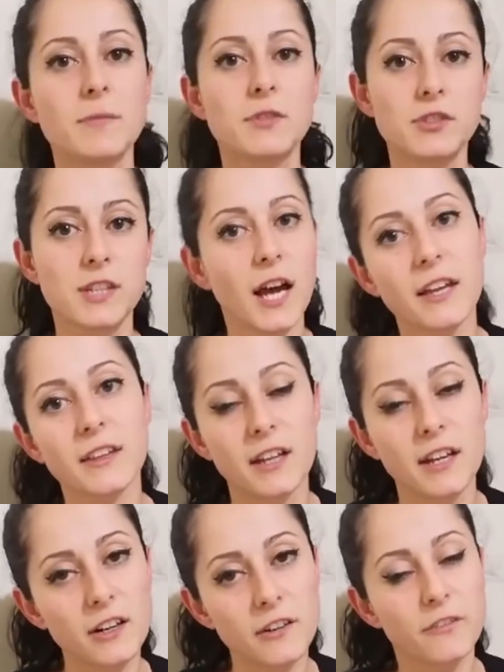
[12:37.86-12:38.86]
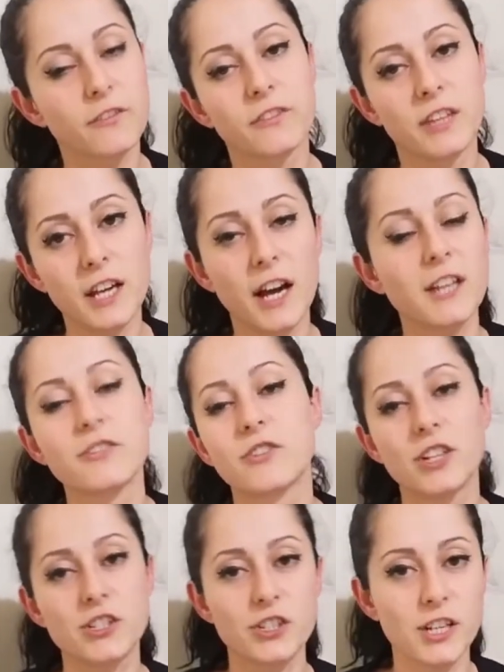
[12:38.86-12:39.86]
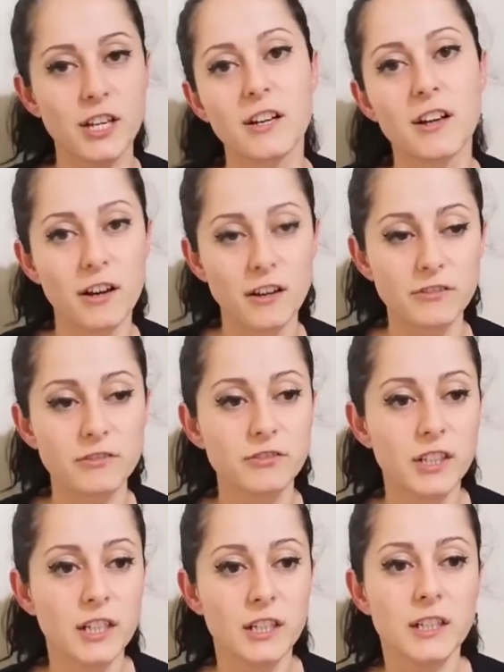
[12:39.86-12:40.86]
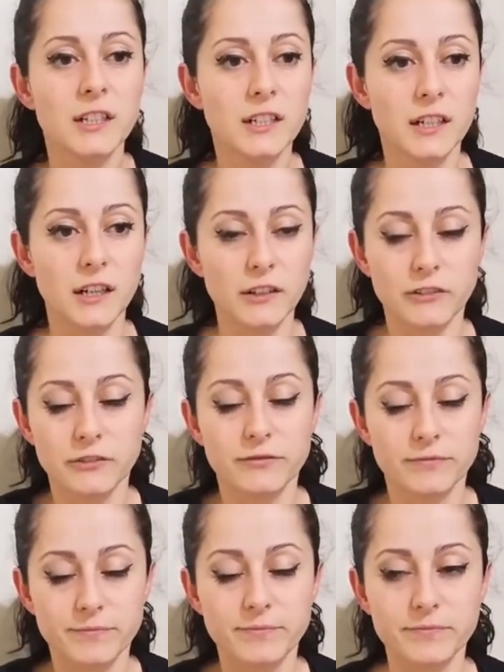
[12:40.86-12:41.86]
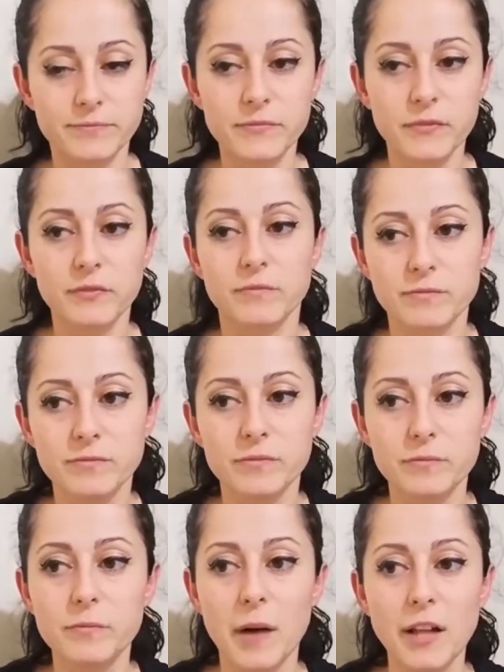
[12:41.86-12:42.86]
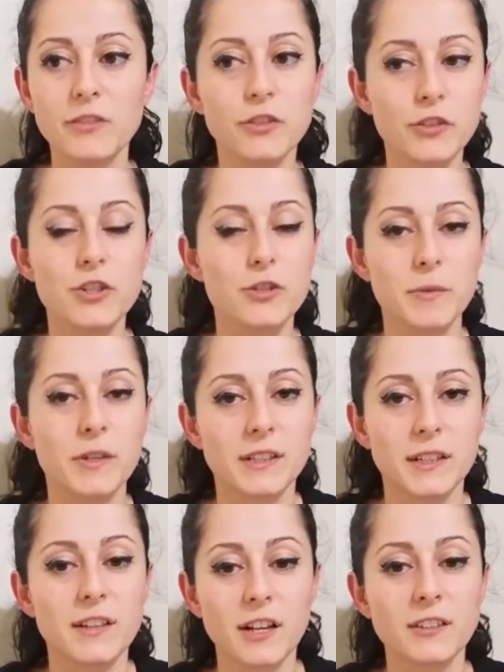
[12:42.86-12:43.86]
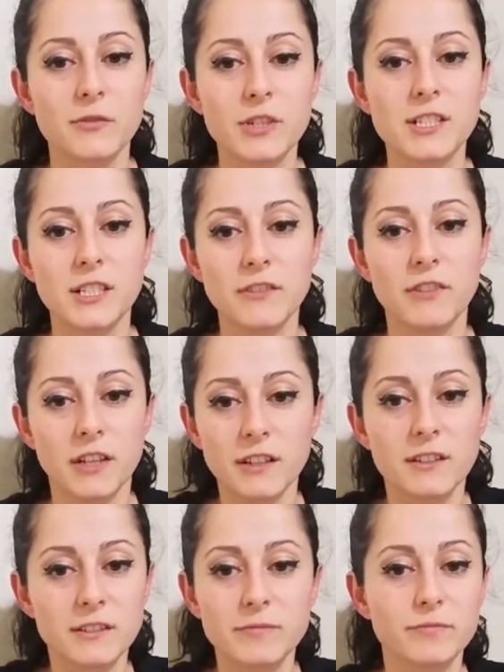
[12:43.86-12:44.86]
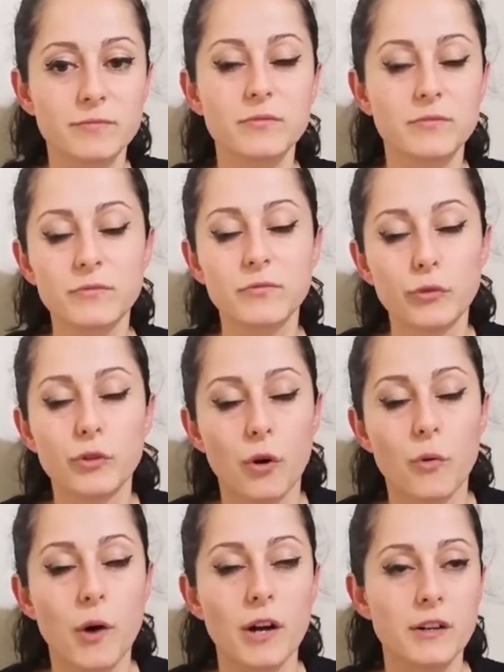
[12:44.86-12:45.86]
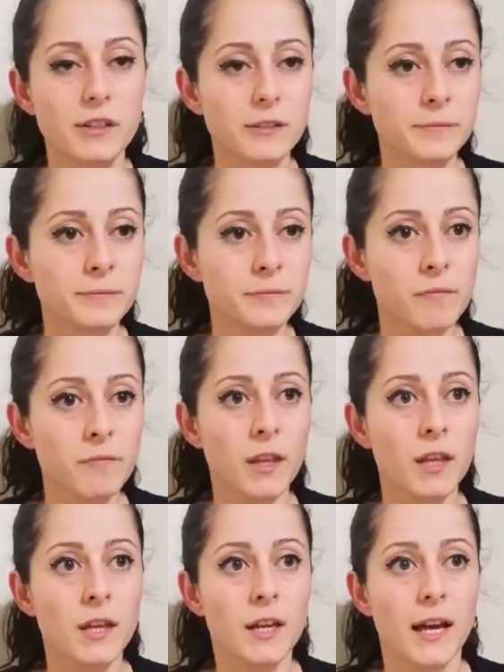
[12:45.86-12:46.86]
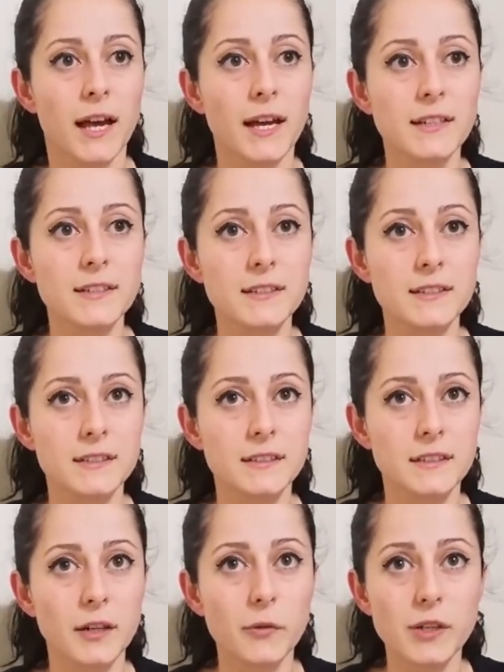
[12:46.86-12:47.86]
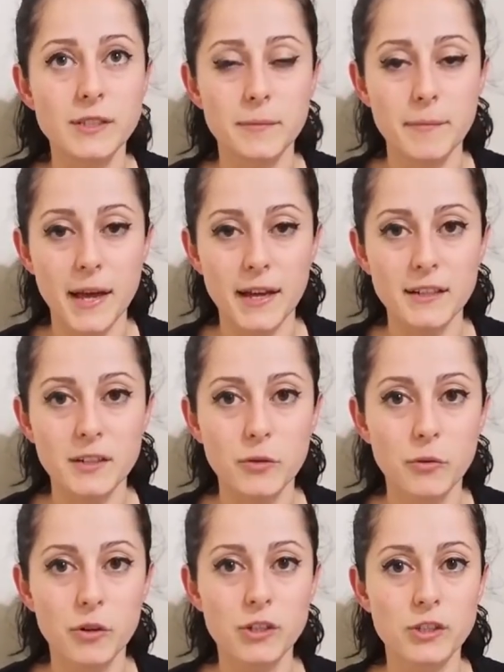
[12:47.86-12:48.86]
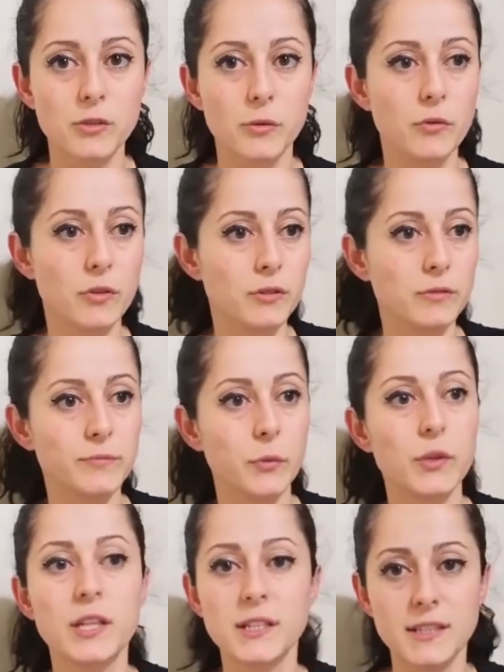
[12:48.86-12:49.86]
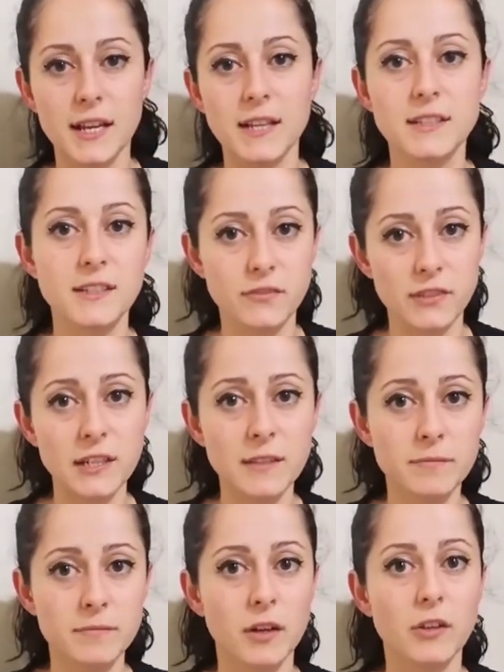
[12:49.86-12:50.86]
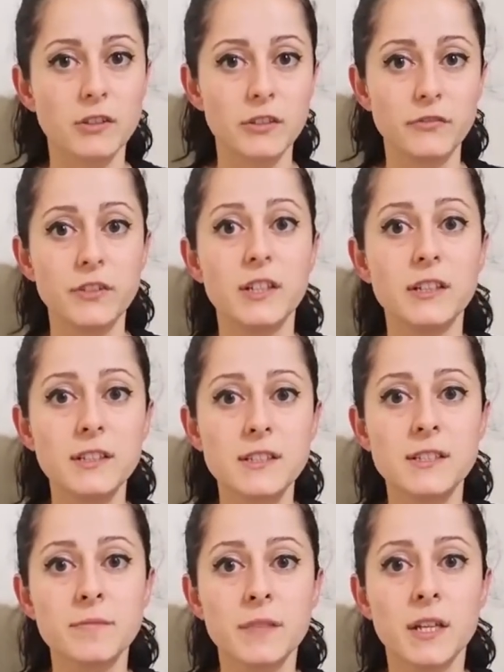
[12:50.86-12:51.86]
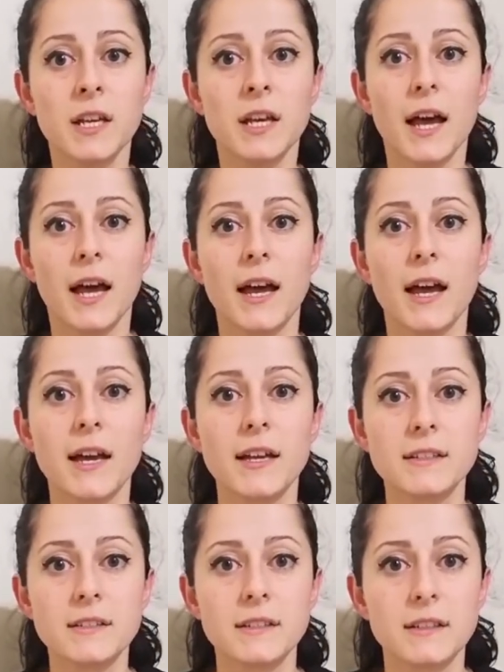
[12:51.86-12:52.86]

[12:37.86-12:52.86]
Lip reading: to die there of dehydration and of malnourishment and not receiving food or water. And there was a man who was with his ATV on the fields, and